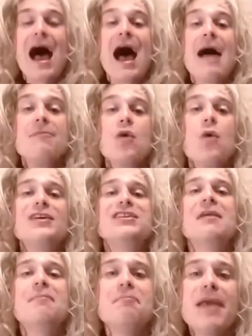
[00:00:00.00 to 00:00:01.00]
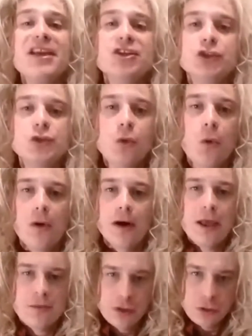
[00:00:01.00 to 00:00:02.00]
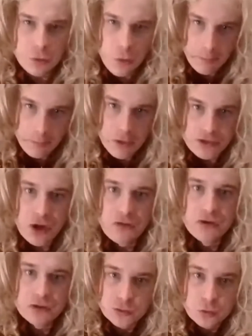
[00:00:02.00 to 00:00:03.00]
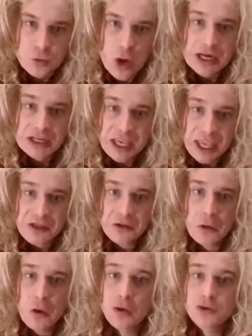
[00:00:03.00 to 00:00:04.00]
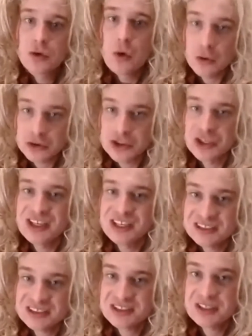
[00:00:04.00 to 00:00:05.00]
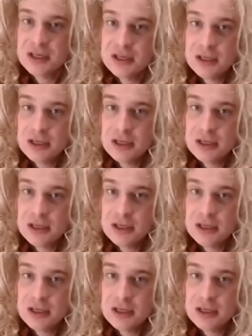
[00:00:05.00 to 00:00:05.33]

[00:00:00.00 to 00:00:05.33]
I'm going to make sure that you are put on the do not kill or torture list.